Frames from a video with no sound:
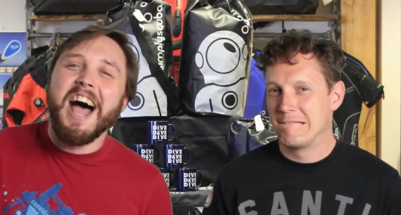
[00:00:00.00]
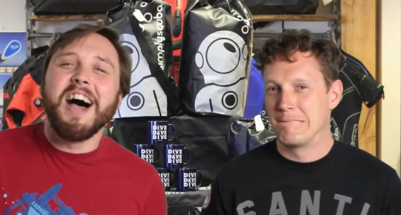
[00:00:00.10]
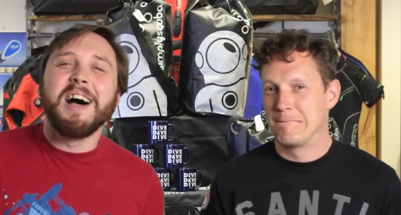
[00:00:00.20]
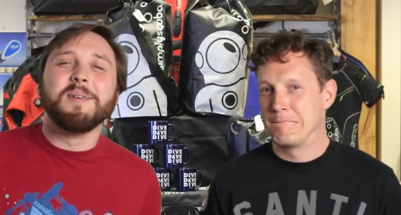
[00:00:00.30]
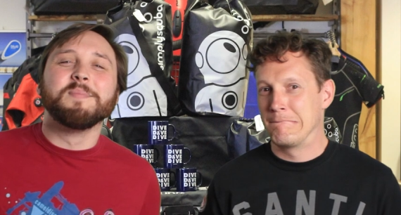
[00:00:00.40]

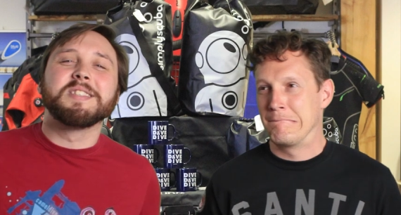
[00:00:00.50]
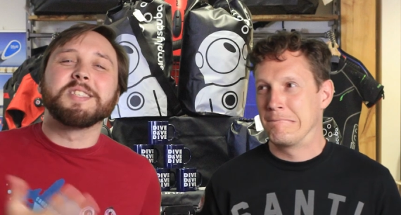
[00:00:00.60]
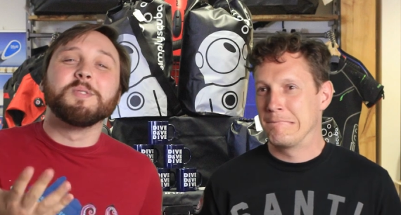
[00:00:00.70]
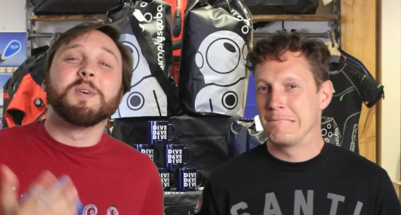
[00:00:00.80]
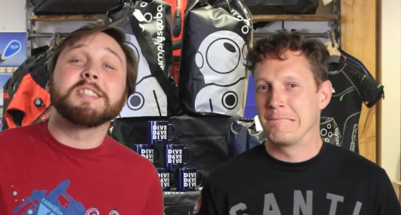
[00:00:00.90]
Speaker 1: um,
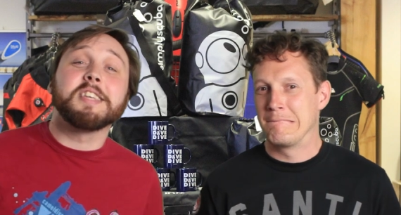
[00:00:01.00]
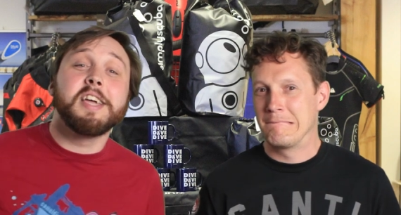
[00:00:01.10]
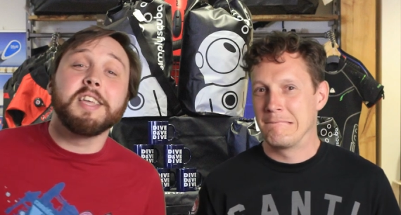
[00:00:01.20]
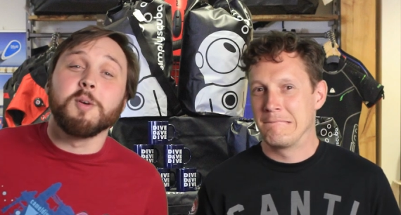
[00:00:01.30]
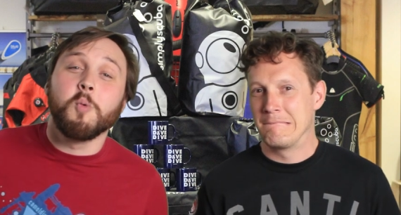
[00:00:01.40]
to, uh, to
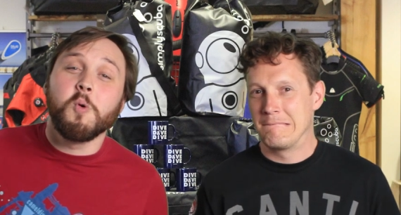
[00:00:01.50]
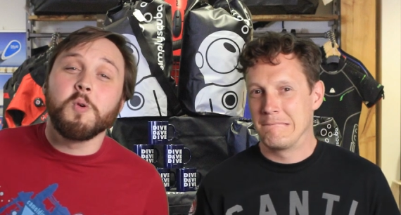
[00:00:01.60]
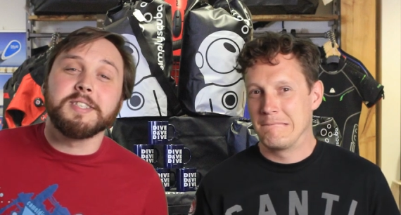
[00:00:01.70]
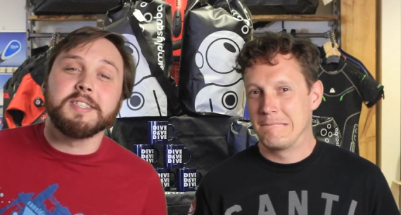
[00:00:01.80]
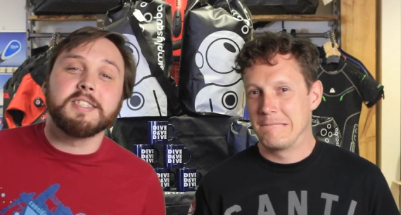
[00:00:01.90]
hit the
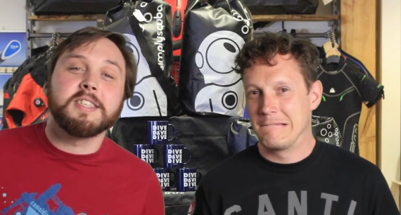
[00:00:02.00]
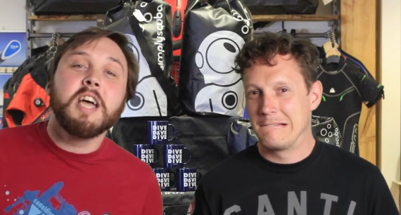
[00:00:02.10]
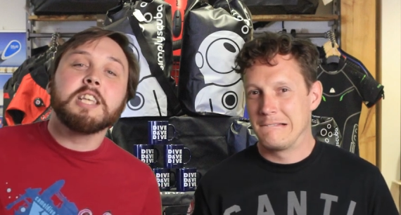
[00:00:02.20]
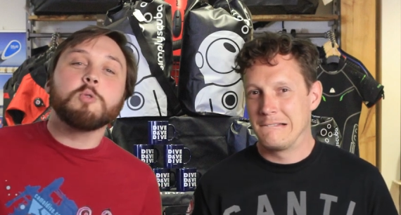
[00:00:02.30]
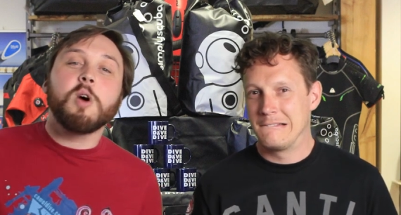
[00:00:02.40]
waters.
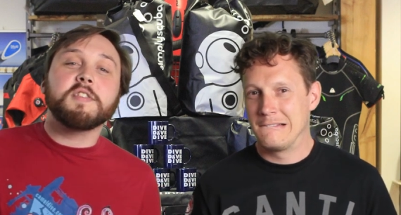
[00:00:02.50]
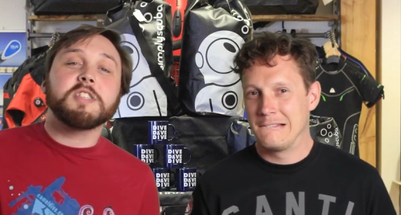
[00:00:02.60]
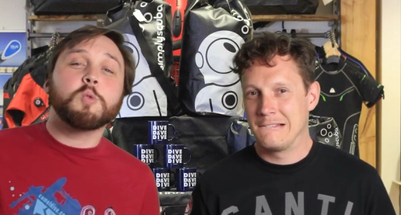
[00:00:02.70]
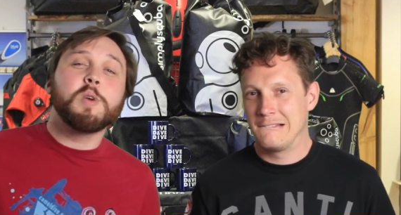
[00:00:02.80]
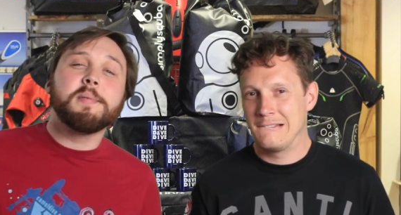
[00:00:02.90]
So
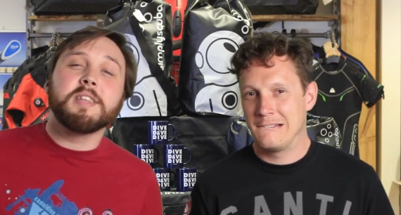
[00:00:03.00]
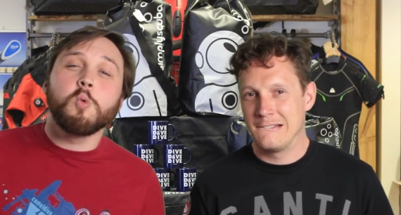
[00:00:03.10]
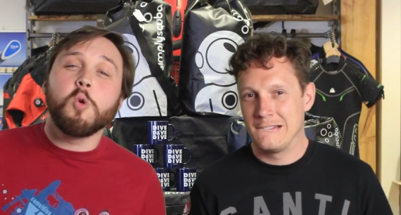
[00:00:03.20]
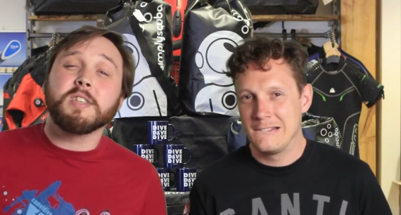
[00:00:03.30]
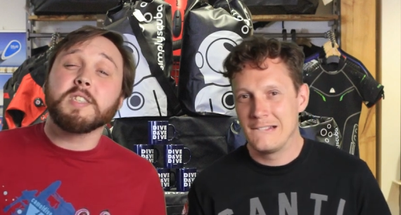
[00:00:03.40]
after sweeping
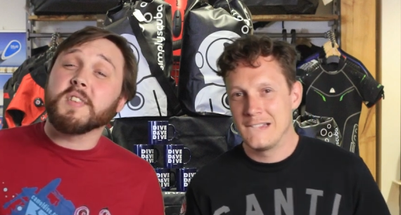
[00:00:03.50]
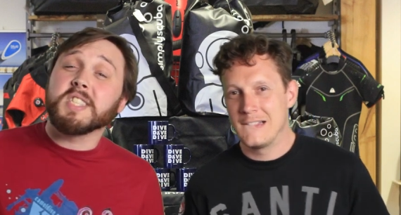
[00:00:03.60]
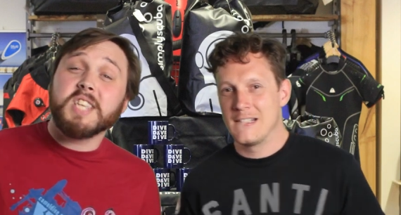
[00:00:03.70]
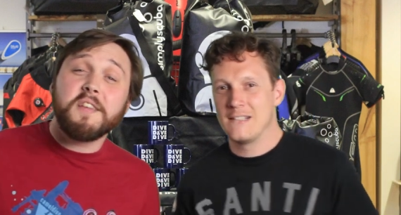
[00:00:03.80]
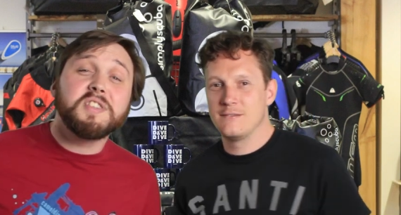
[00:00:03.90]
the waters for
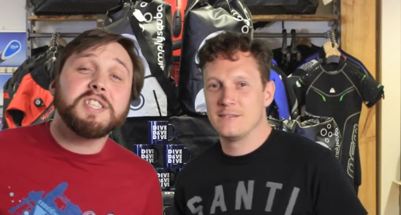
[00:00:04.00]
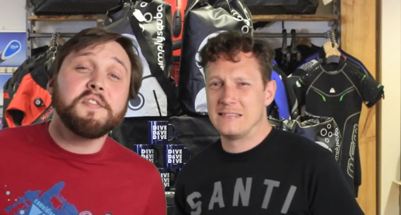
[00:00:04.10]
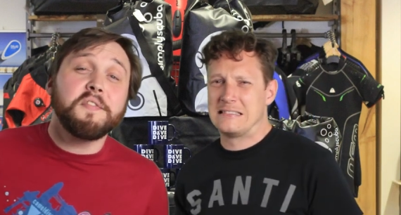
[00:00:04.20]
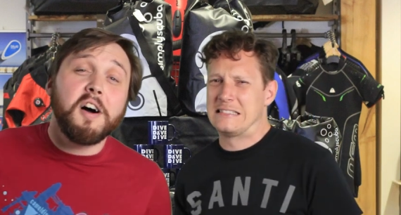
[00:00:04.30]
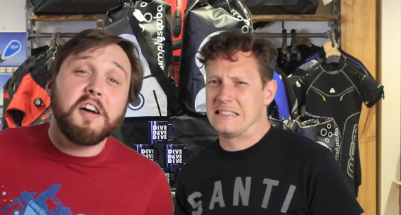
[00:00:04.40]

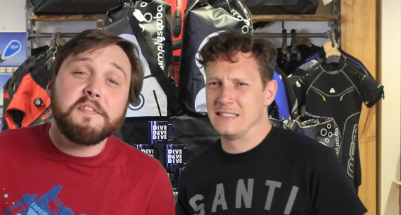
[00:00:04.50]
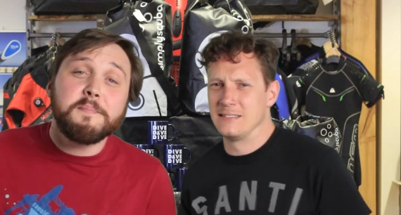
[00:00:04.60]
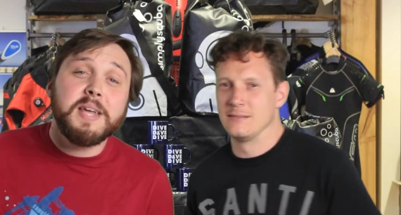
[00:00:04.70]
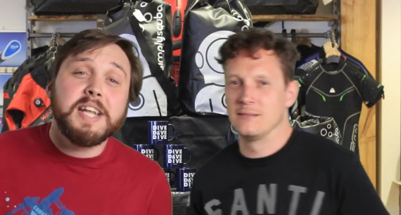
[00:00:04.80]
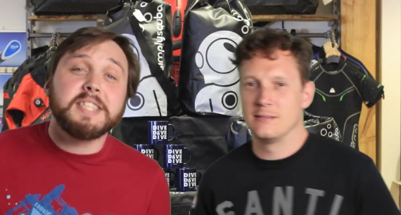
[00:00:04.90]
seventy-five
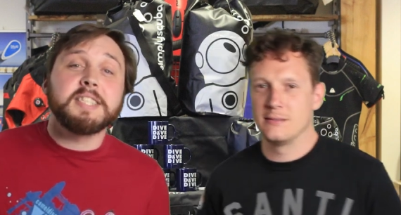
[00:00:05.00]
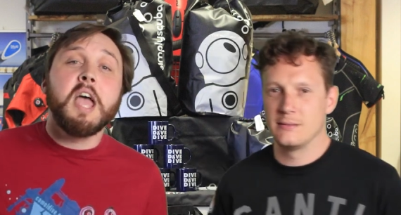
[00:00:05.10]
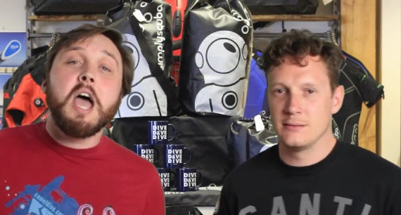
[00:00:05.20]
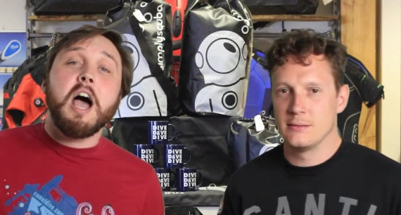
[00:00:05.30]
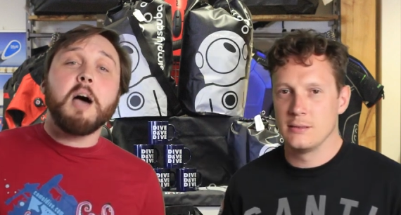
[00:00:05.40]
minutes,
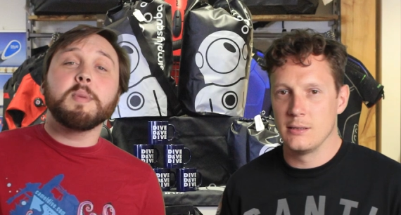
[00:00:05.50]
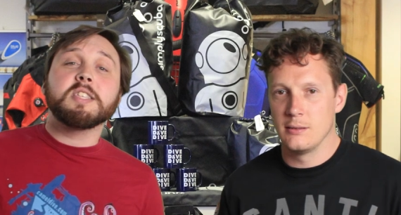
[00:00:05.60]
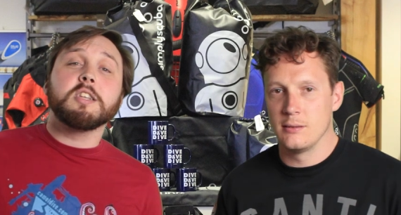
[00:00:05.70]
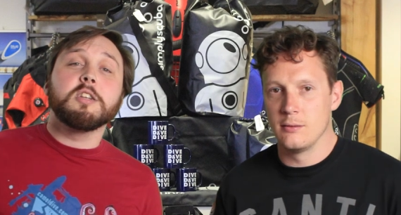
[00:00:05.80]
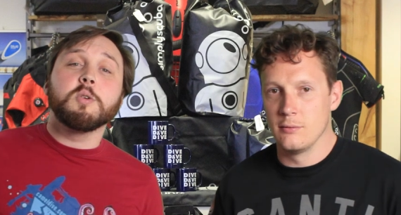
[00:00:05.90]
uh,
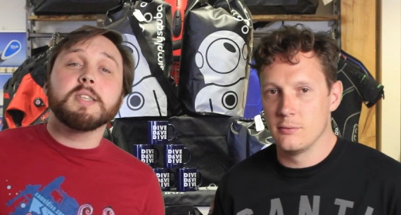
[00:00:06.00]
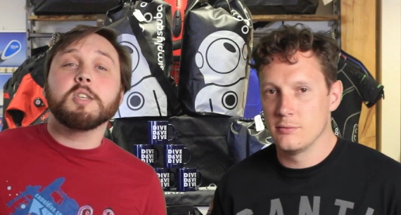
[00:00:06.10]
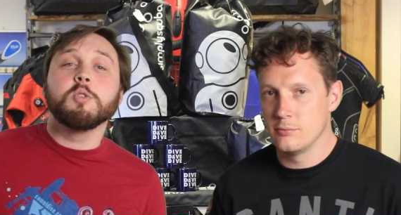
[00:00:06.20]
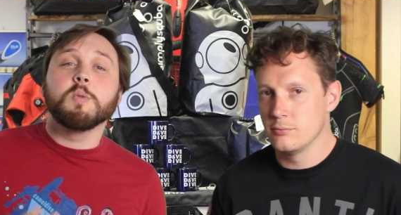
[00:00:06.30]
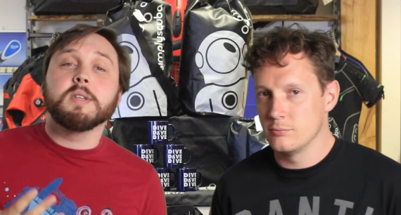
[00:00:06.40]
Mister
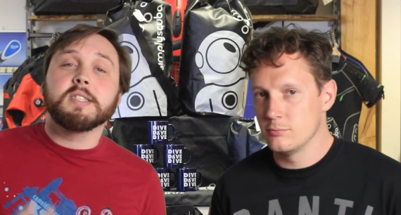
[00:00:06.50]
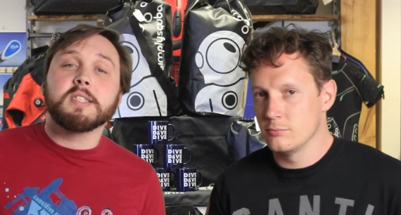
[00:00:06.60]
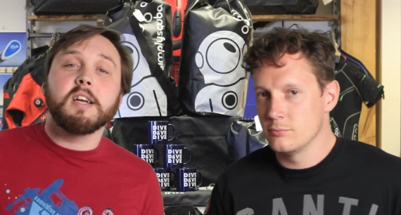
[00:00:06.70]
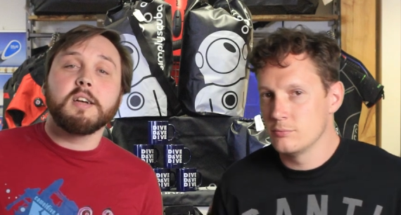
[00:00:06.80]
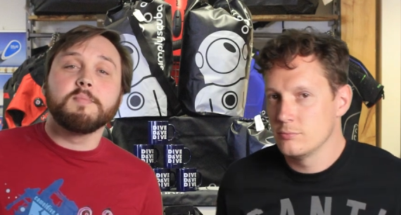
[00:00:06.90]
Lewis, who
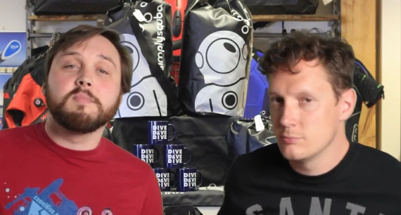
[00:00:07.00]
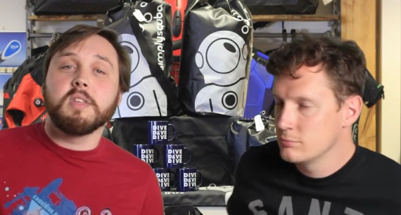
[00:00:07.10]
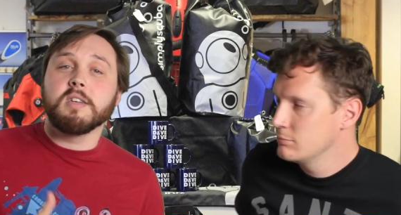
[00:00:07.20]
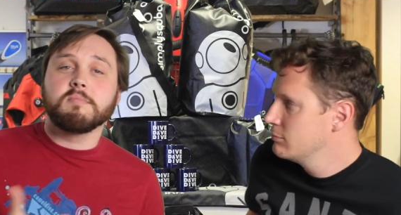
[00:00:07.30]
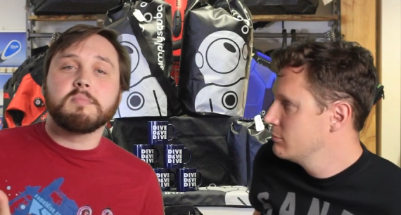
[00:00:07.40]
was um,
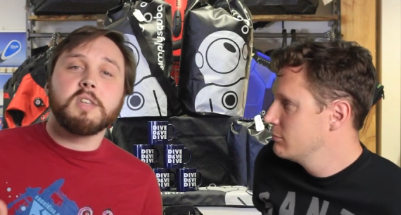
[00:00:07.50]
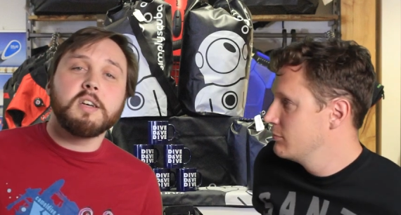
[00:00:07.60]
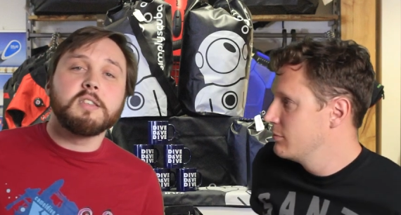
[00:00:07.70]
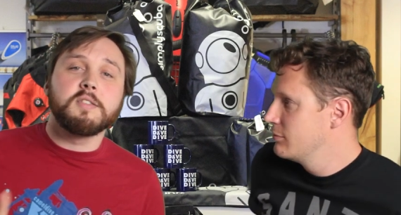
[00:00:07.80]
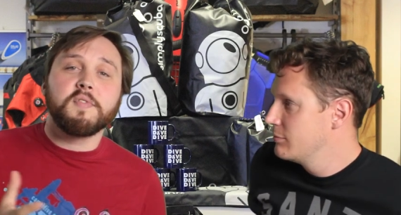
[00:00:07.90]
the
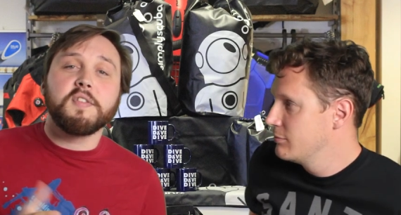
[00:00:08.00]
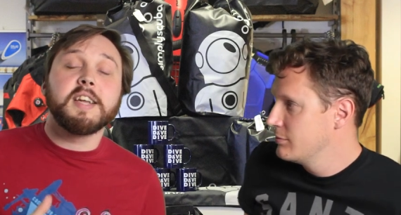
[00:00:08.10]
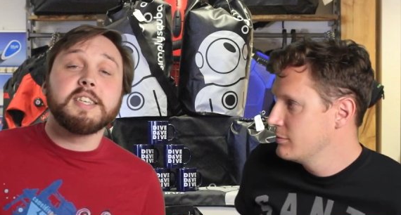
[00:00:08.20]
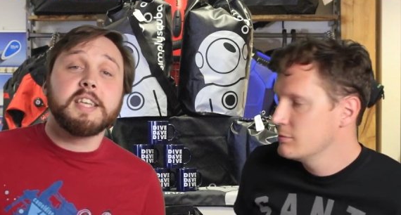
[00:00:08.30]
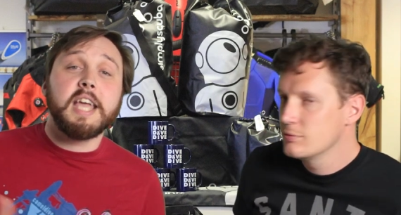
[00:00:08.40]
Turner's
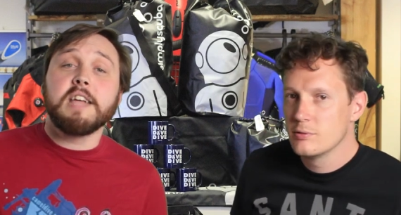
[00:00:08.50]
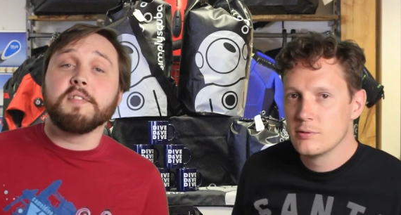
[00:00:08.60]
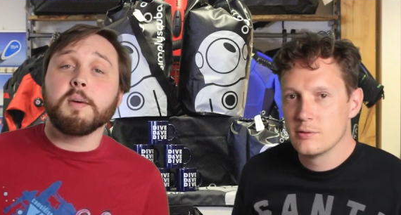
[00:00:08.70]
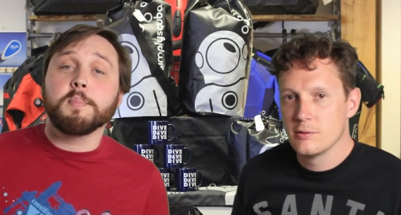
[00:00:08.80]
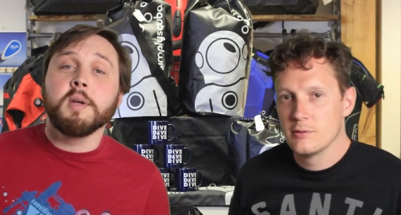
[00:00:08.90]
friend,
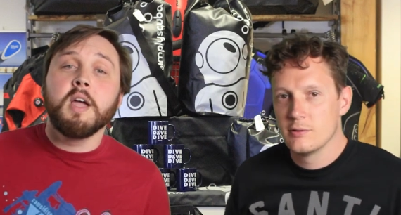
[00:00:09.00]
gave up.